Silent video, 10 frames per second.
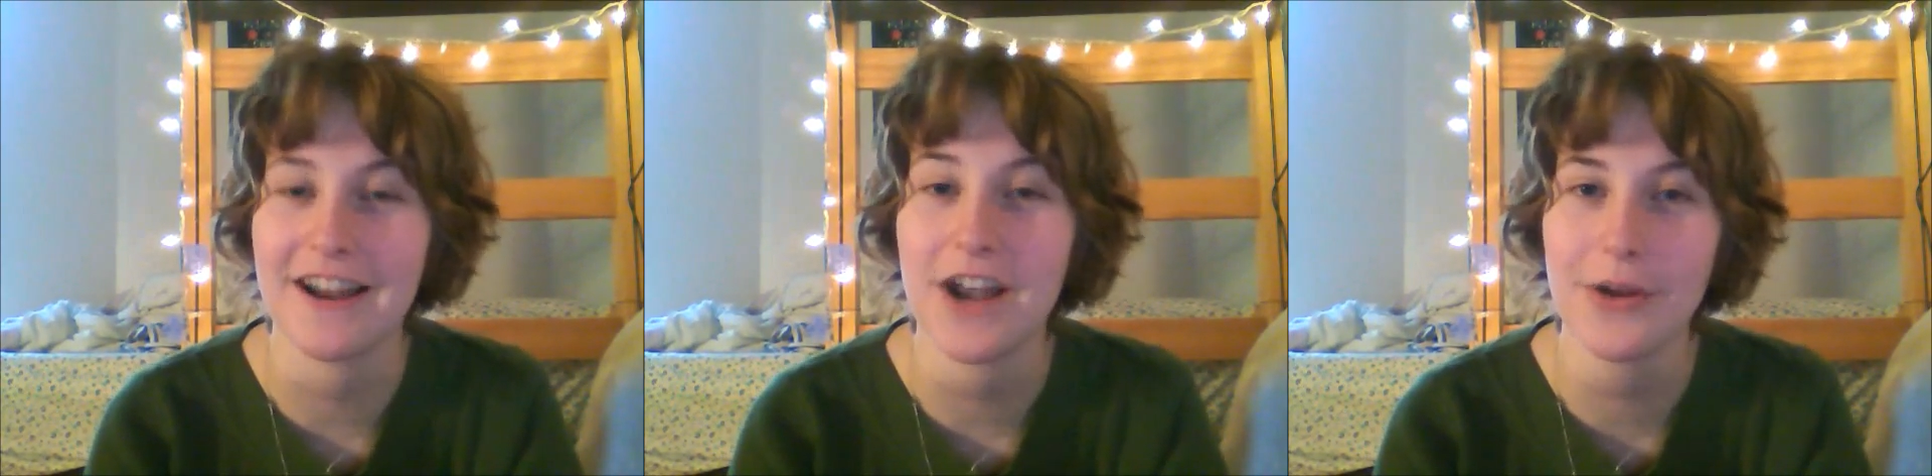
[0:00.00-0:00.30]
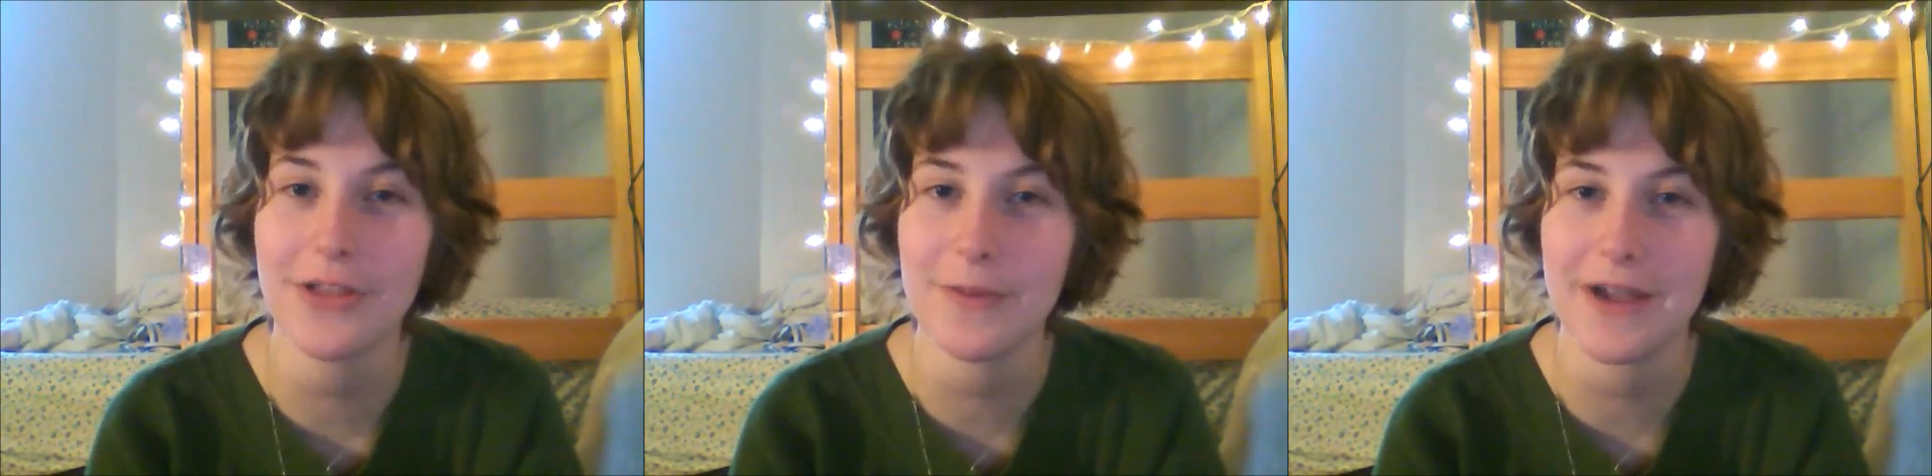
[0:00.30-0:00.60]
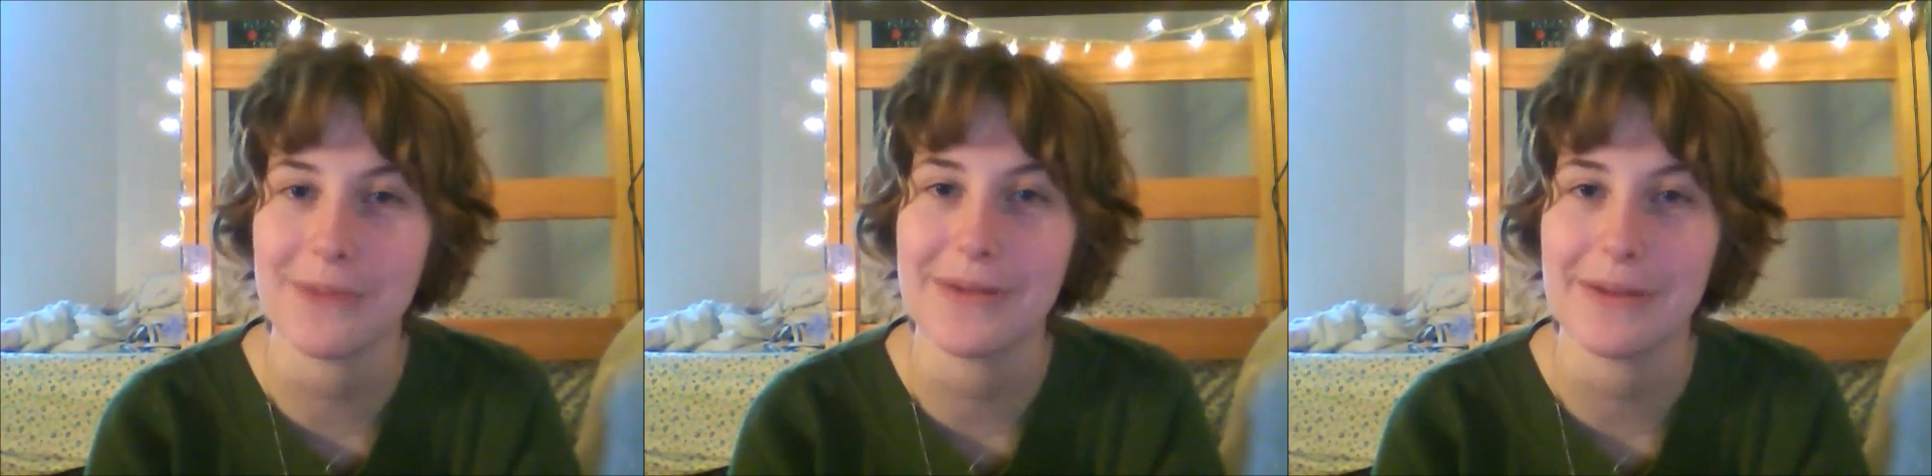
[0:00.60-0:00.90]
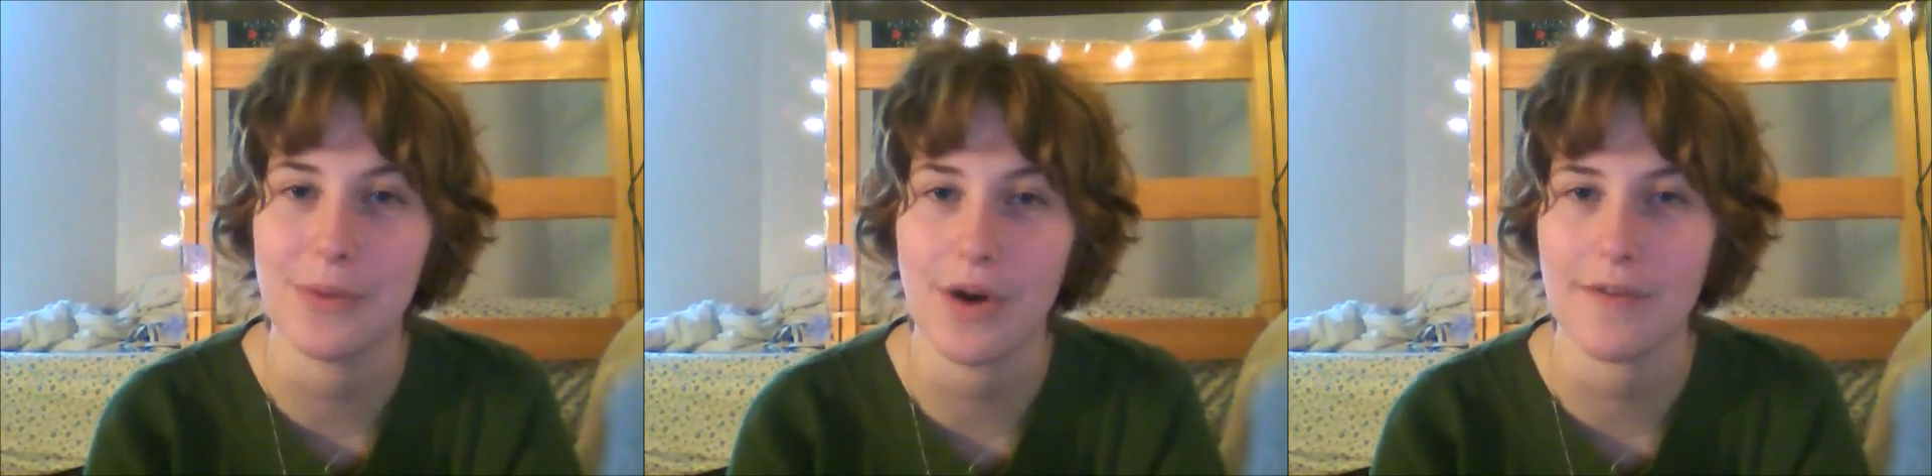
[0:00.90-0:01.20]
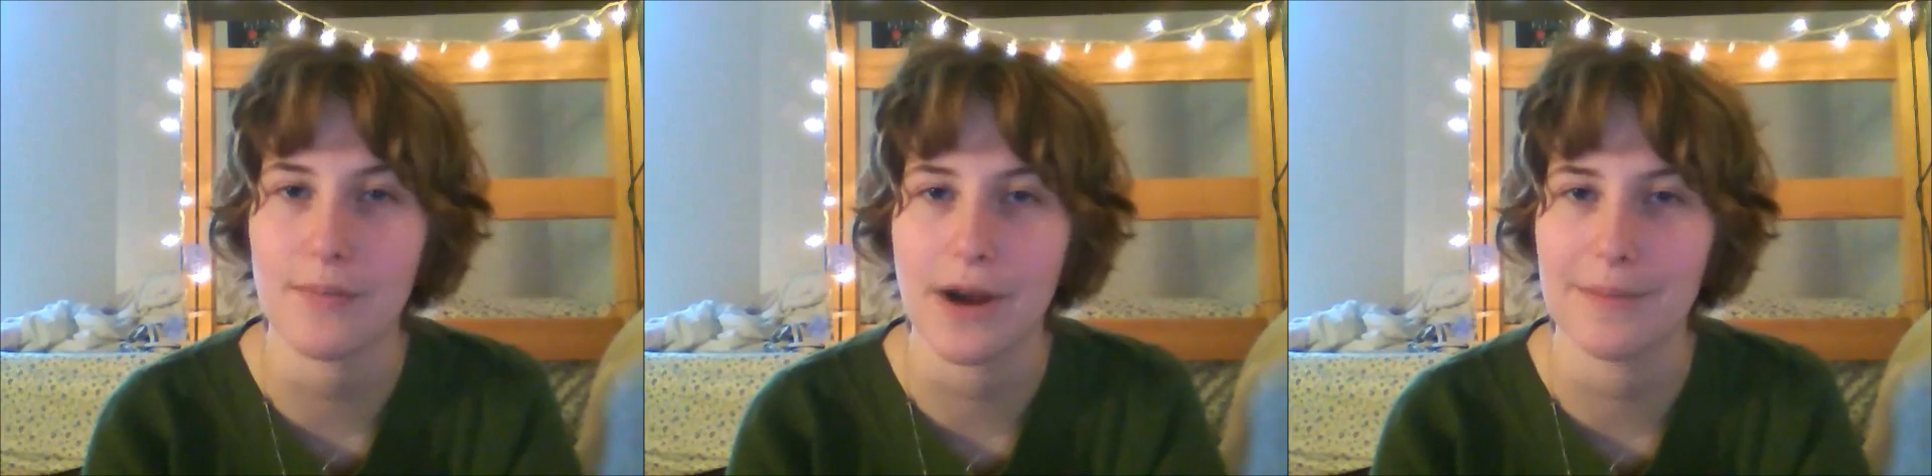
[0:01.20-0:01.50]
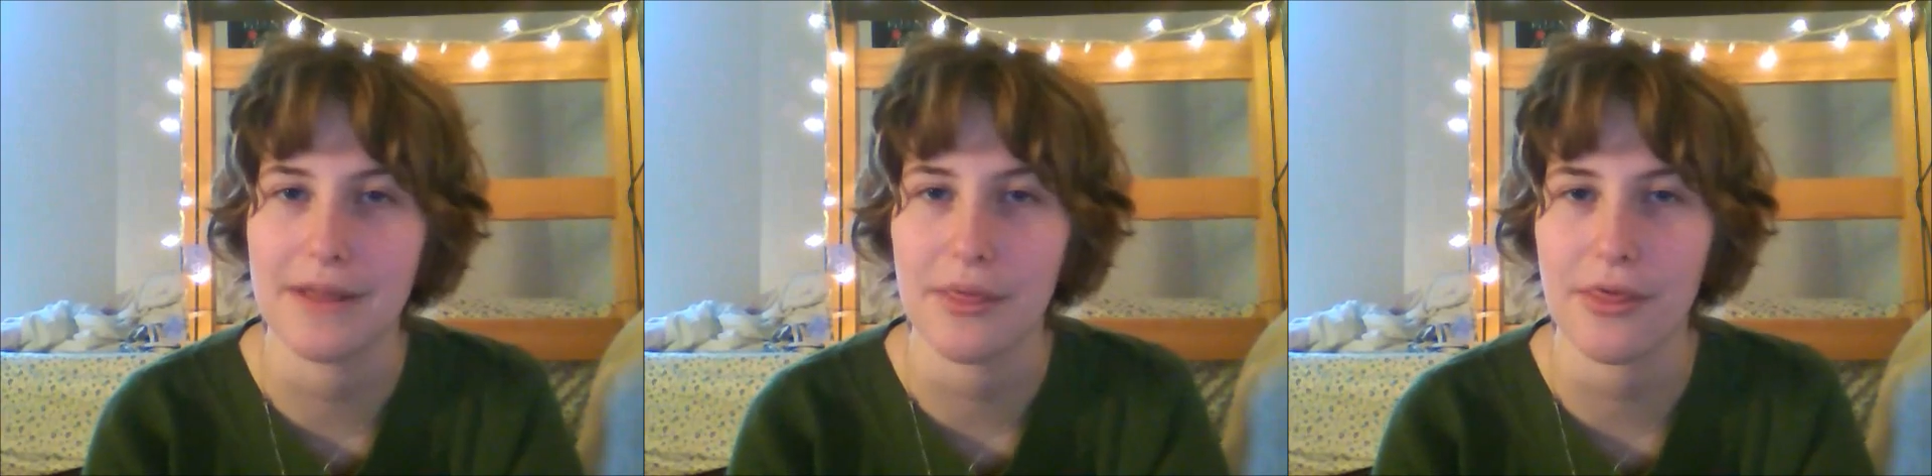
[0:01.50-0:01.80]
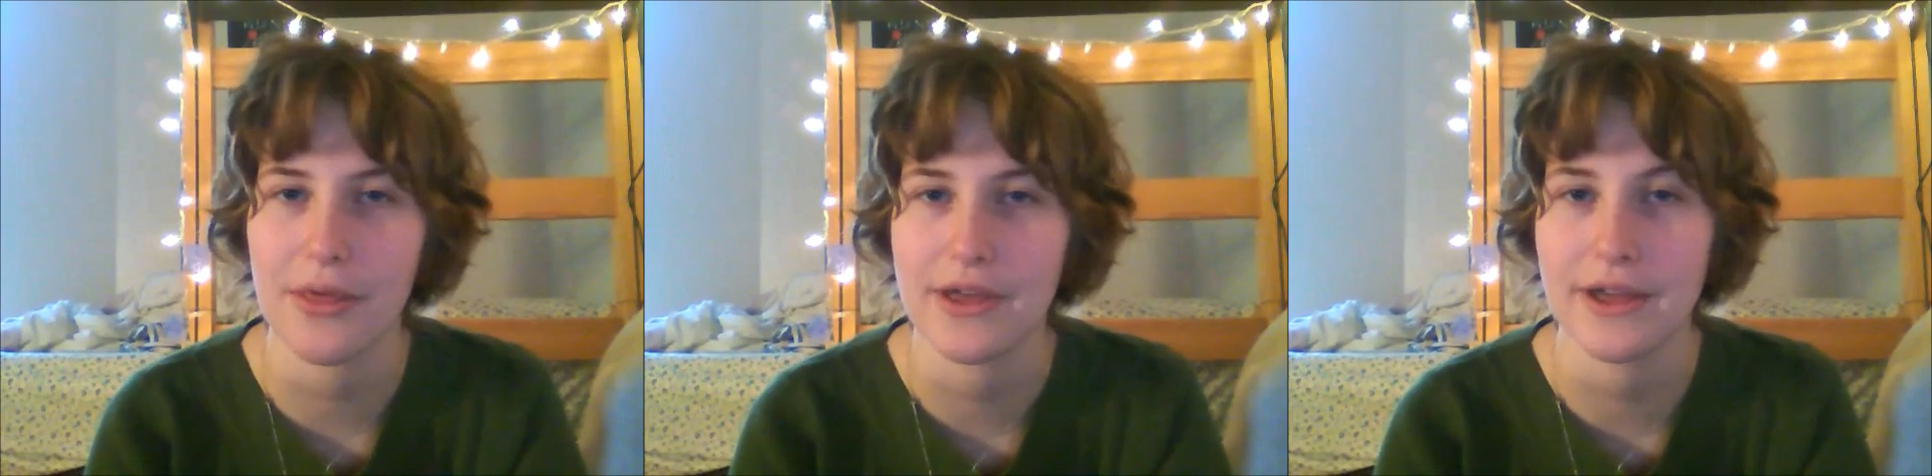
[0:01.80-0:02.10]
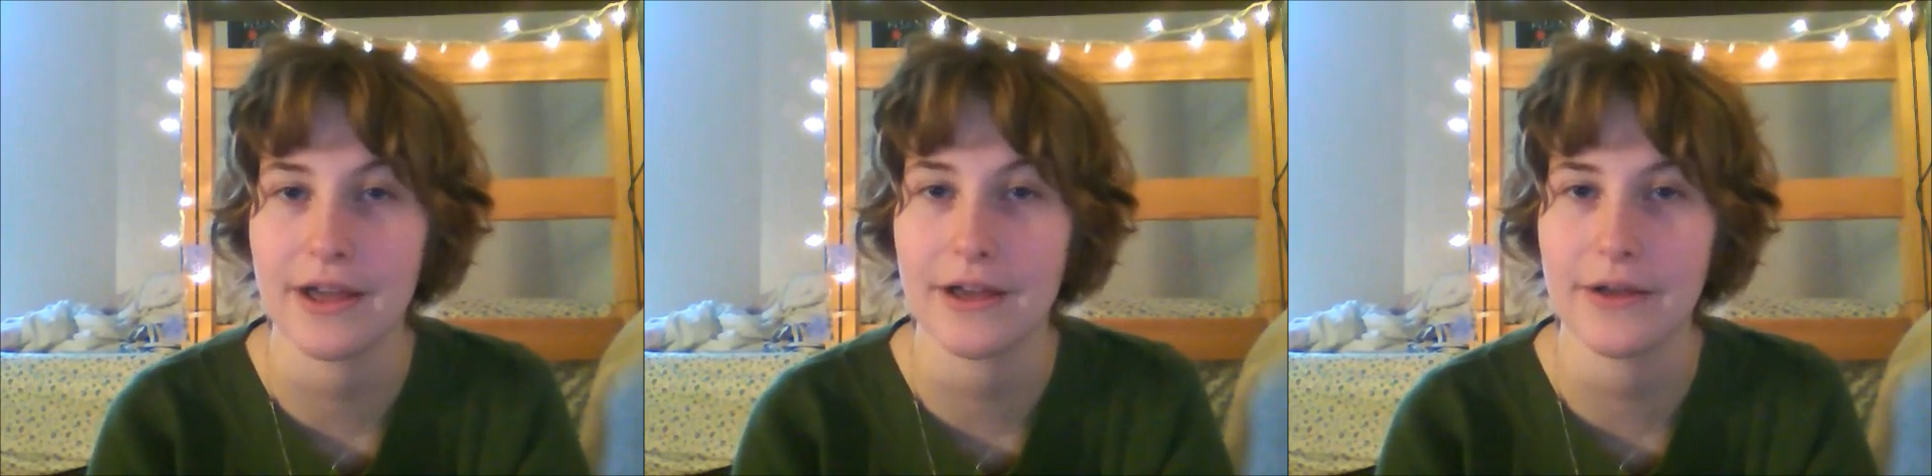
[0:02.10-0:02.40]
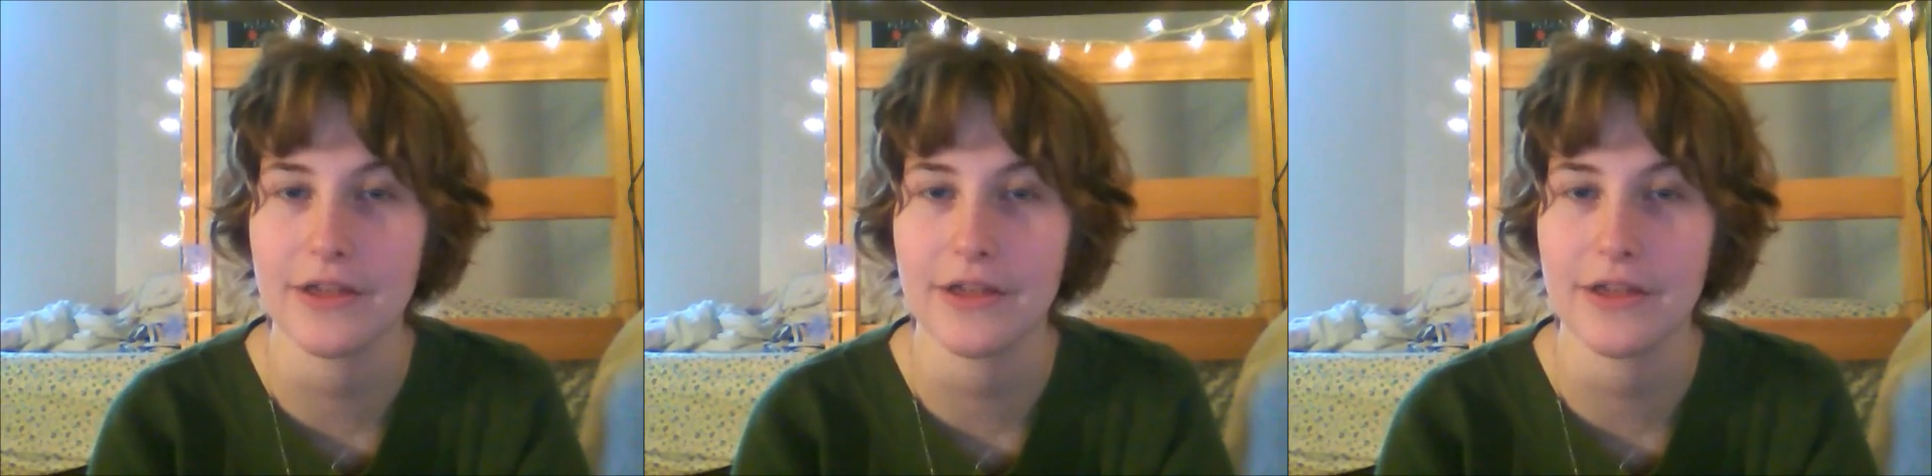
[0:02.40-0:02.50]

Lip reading: and I know it's becoming more of a prominent thing,